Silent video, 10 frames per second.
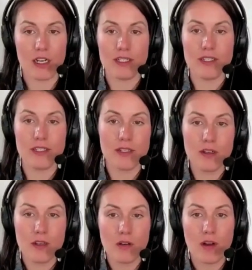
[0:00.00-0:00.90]
because
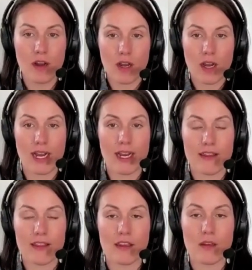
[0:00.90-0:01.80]

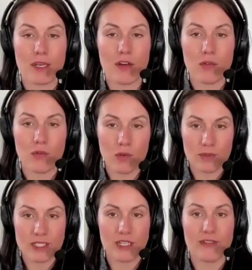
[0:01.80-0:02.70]
I think about
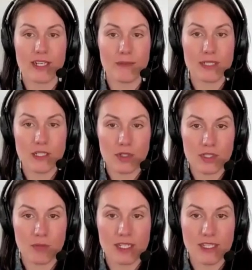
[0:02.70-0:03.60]
when we take vitamin D, we're
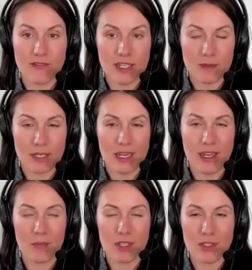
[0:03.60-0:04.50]
suppressing vitamin
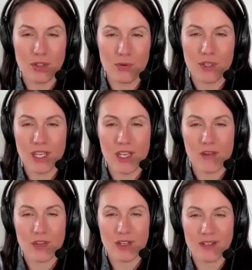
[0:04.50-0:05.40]
A, but you
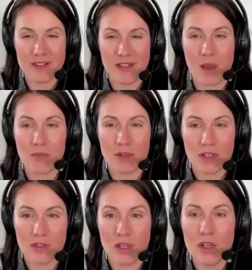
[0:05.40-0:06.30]
gave an
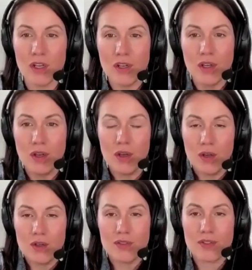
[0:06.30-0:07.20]
example of a
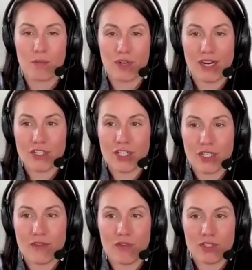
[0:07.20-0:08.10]

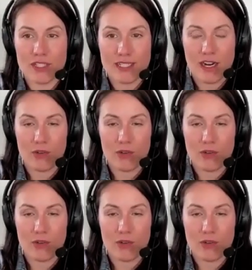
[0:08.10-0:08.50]
suppression versus